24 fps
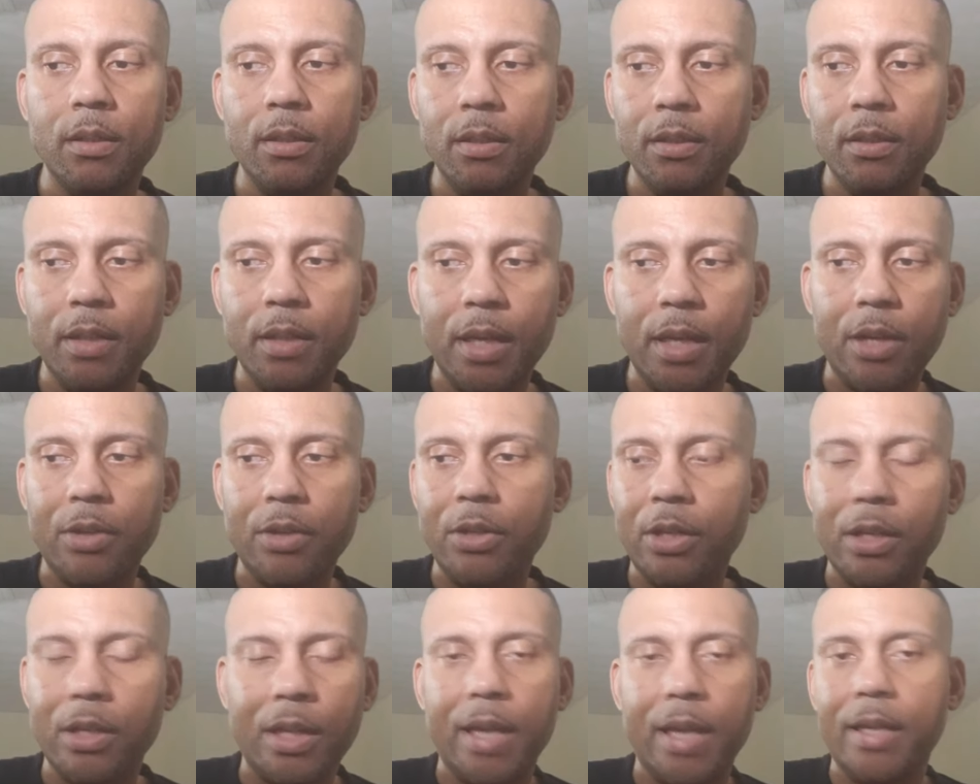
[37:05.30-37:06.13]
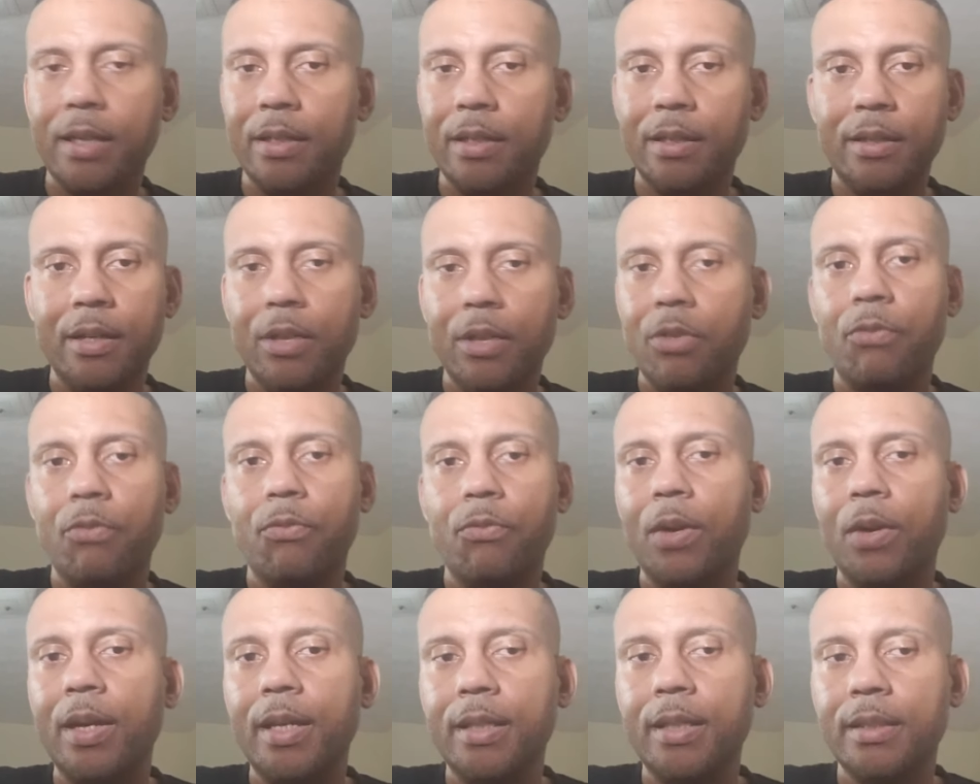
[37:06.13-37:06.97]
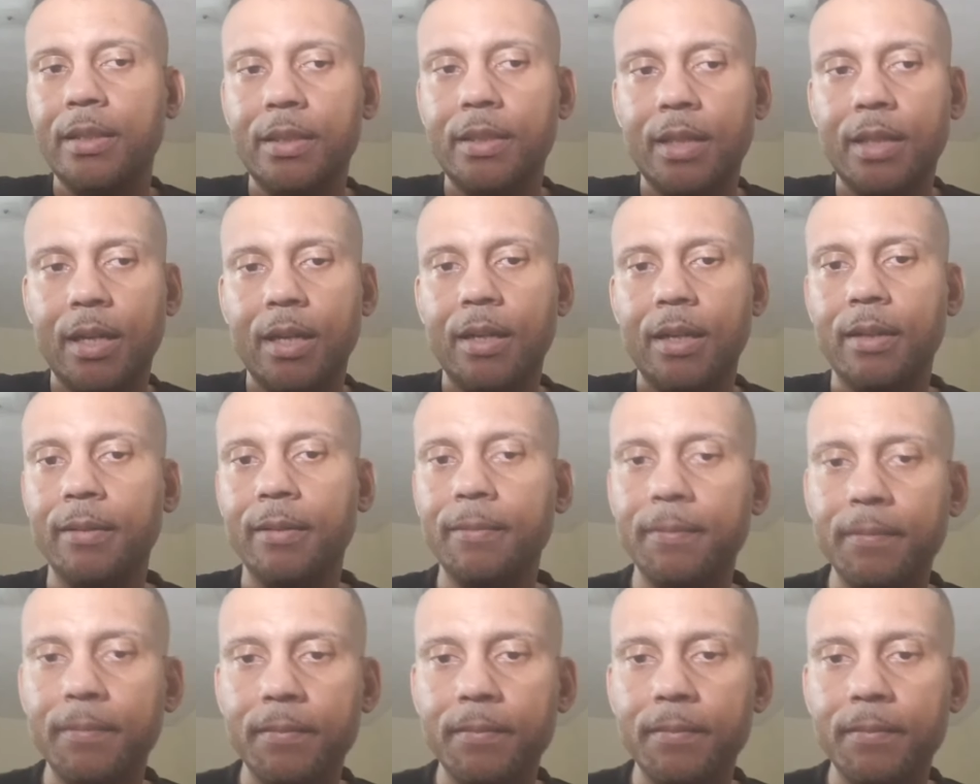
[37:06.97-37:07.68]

Now they're like another Frankenstein.